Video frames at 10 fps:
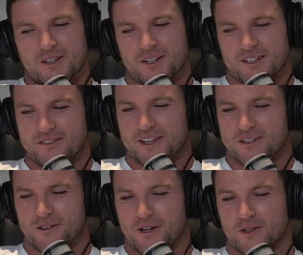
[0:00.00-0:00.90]
I love that.
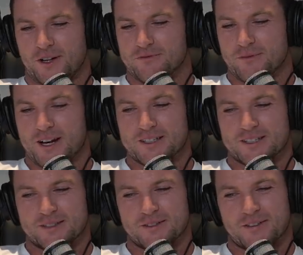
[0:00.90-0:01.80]
All right, Dolph,
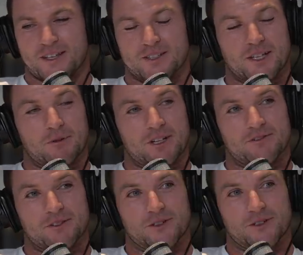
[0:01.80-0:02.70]
Maz, thank you so much
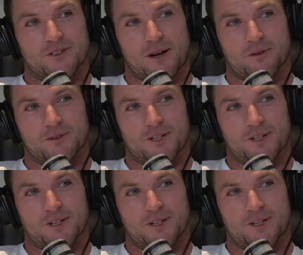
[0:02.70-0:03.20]
for coming on